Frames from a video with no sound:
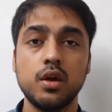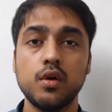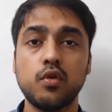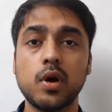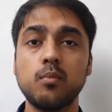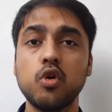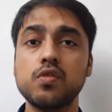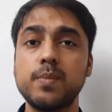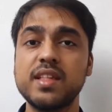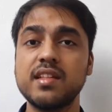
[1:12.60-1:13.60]
For most
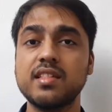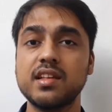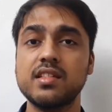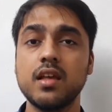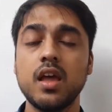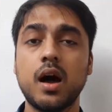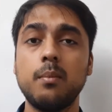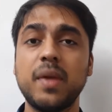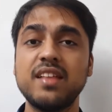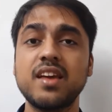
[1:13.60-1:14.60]
businesses, a
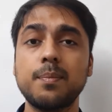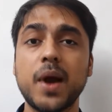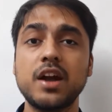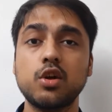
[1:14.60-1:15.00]
major part